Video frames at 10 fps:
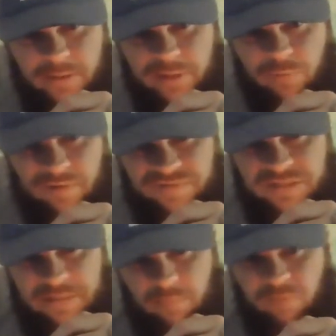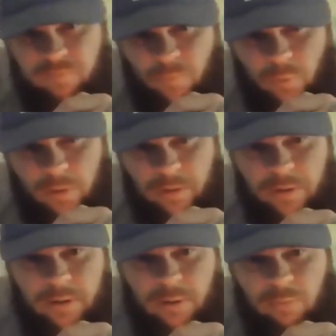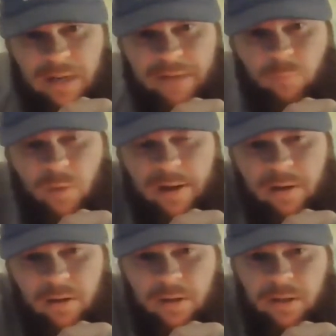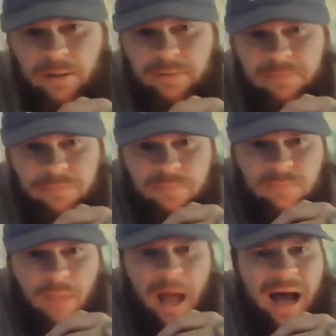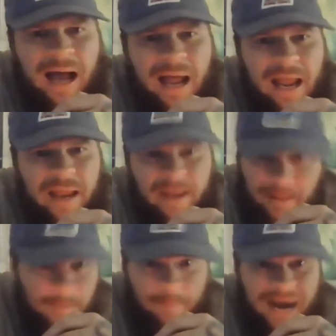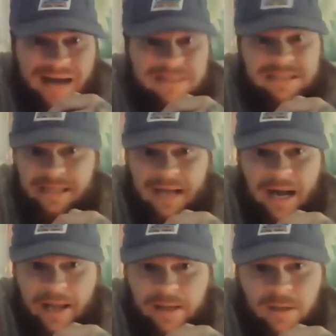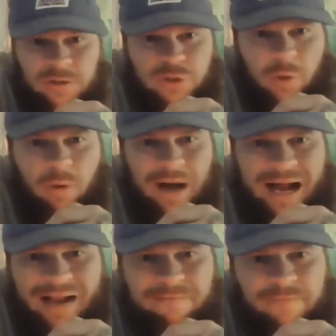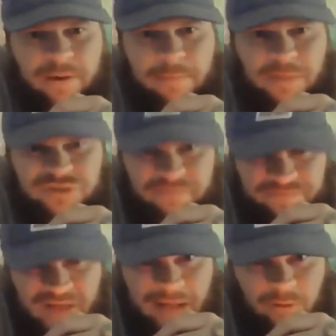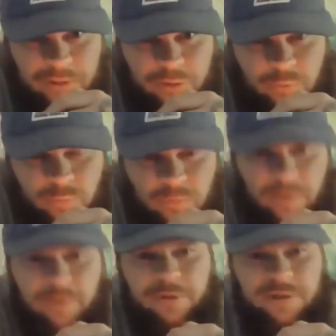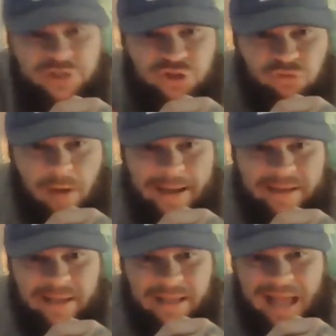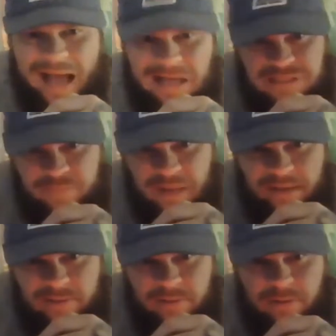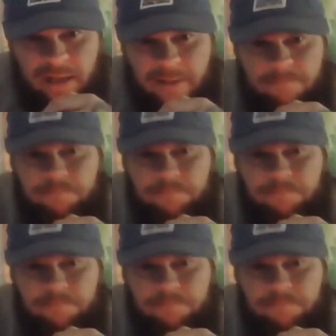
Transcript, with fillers: UFC before, right? Where I am a boxing guy, so I very much value the striking aspect, okay?